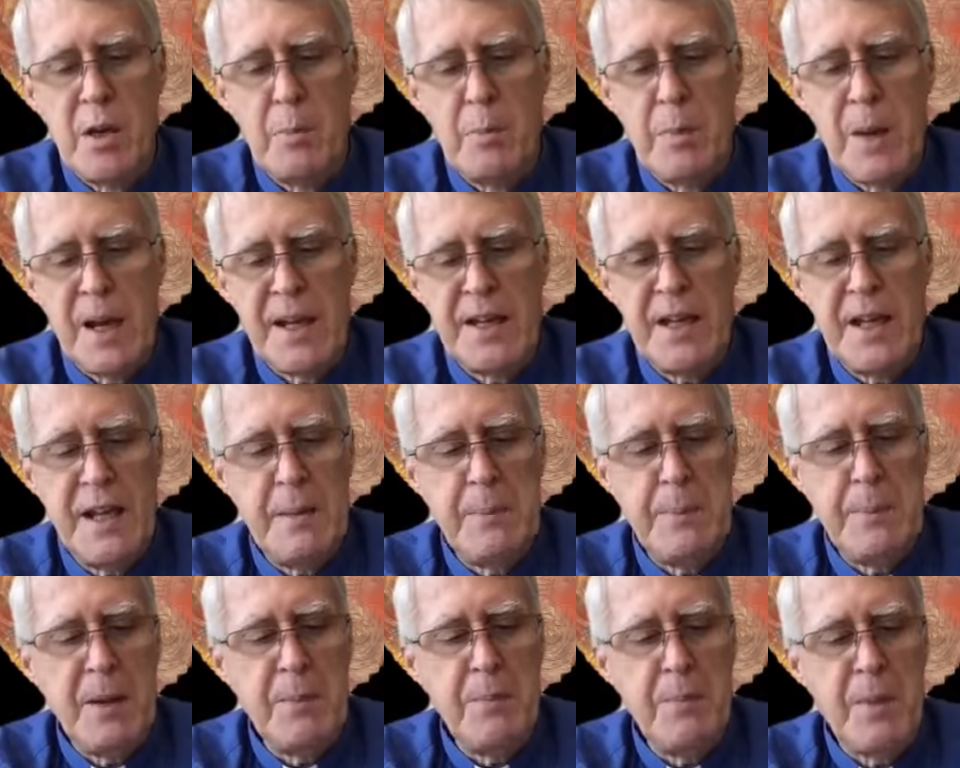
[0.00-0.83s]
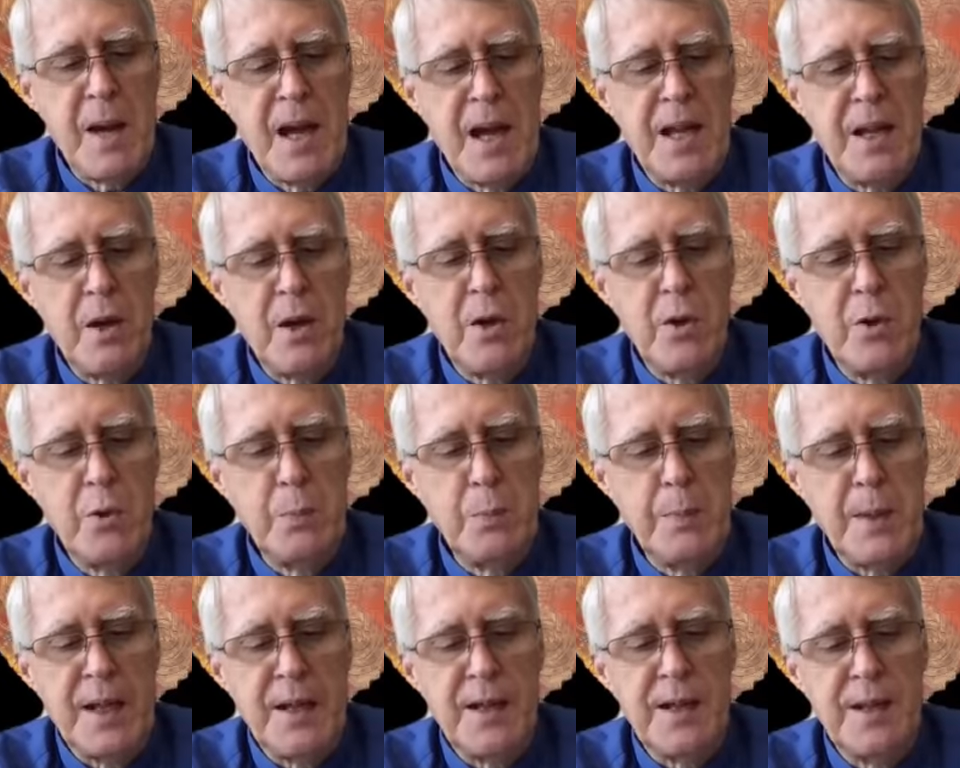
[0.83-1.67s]
By keeping my
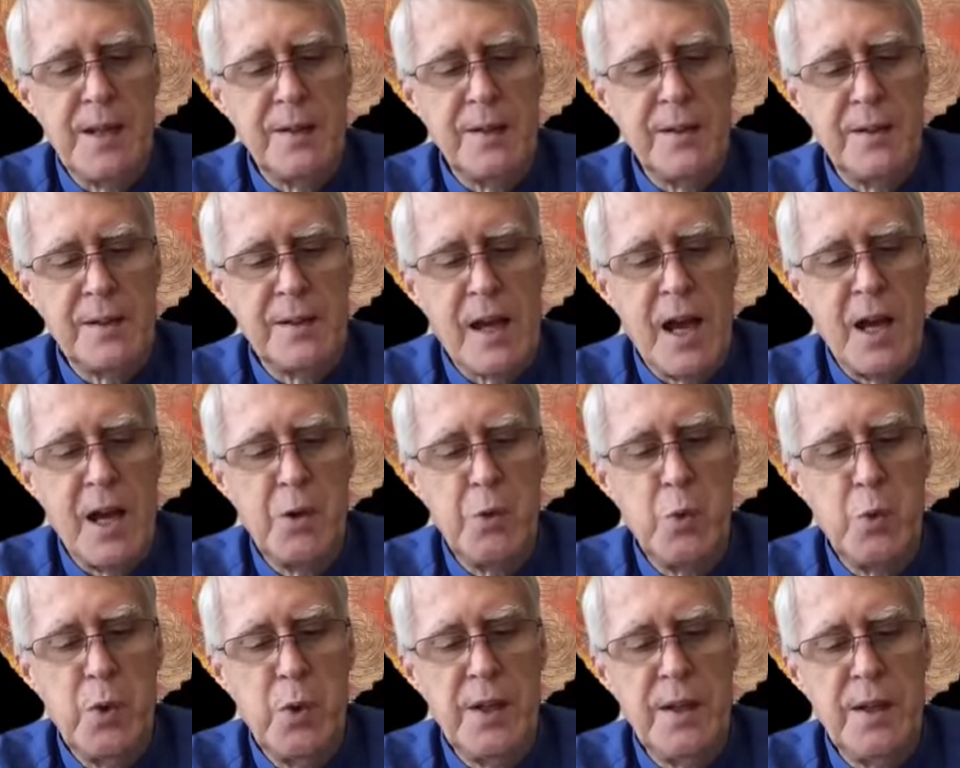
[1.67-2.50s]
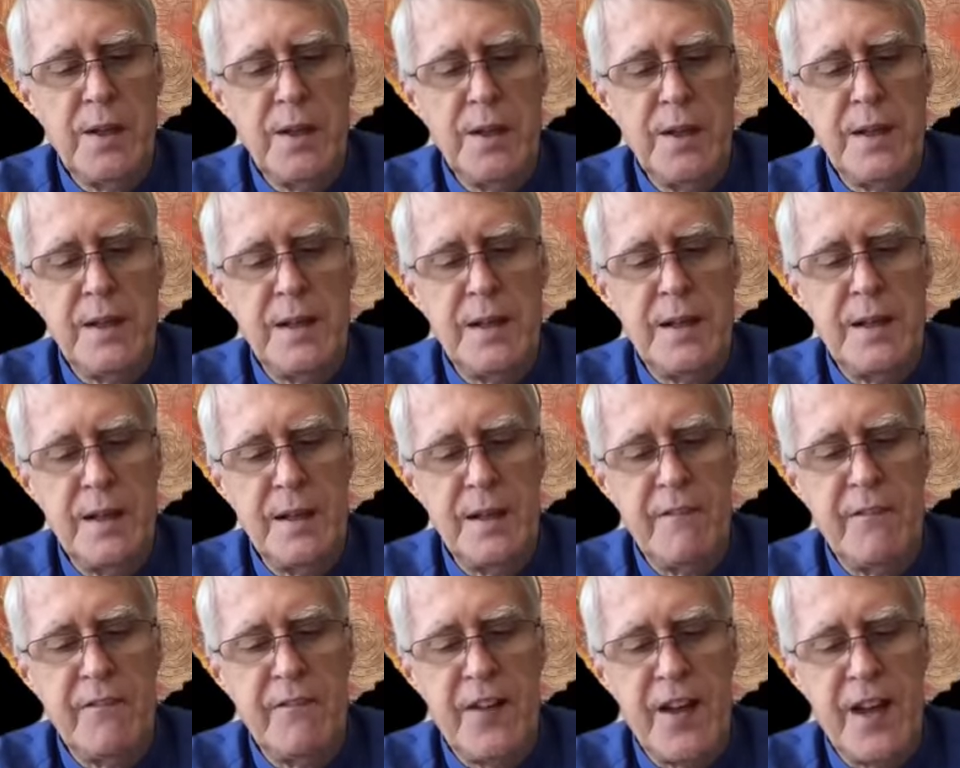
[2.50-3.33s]
own balance, I will, in
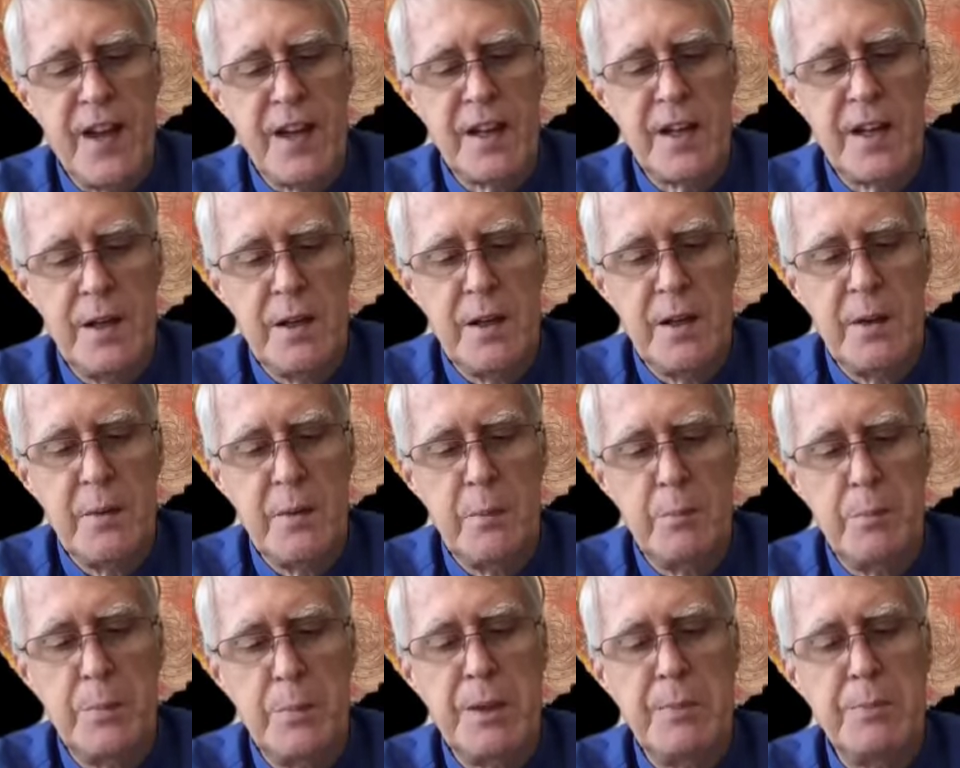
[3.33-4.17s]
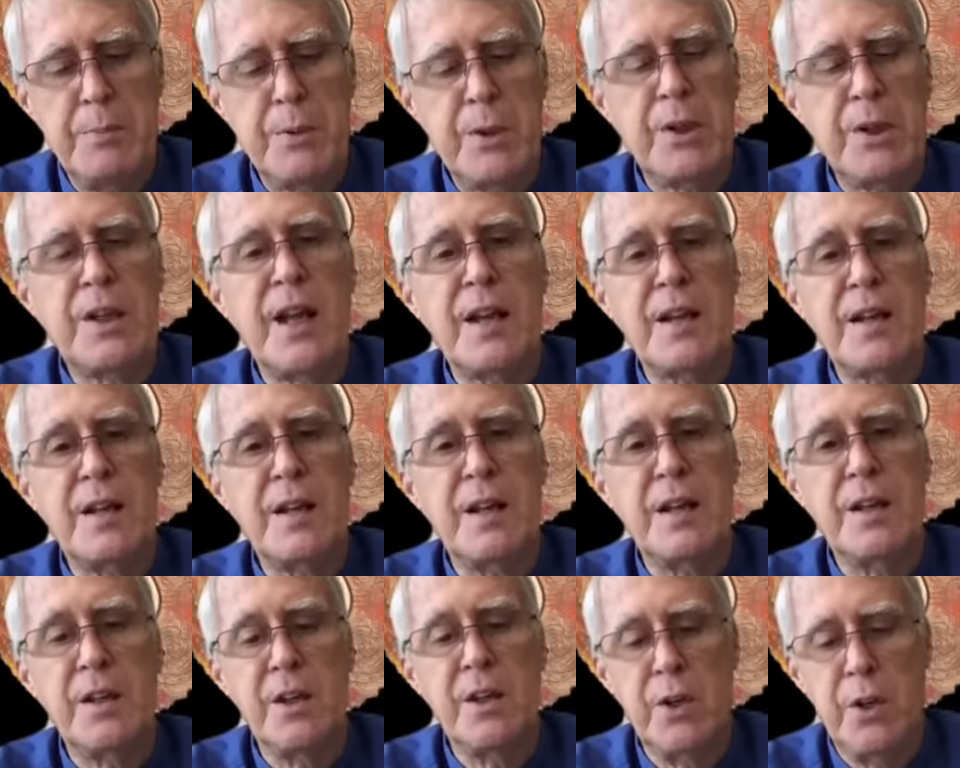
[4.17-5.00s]
effect, be
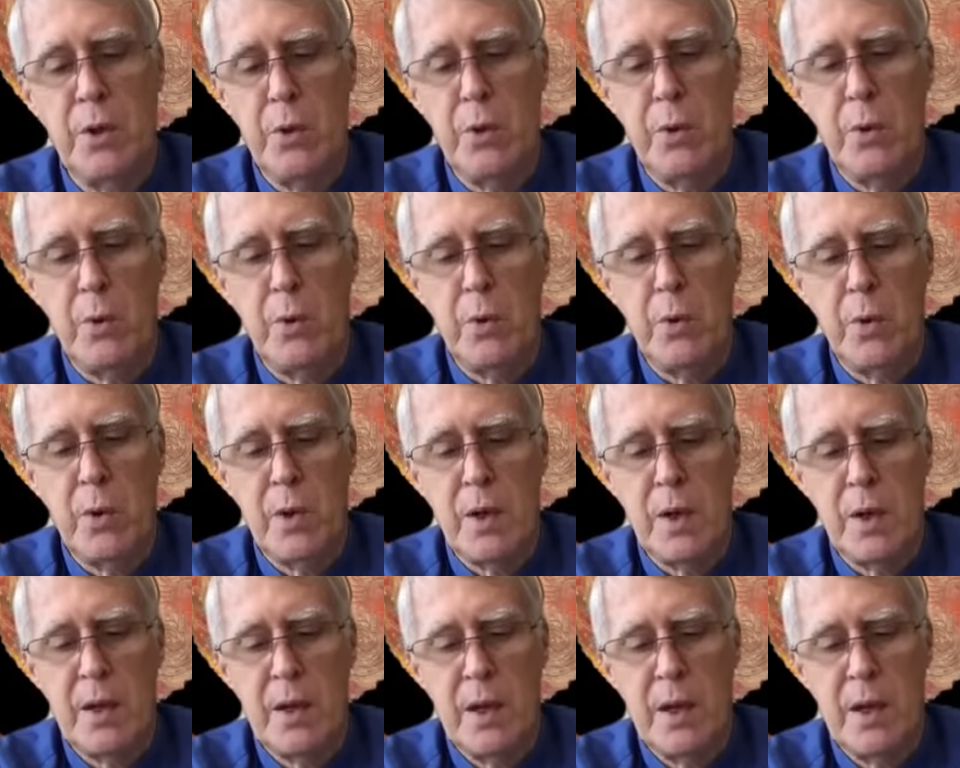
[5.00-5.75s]
protecting you.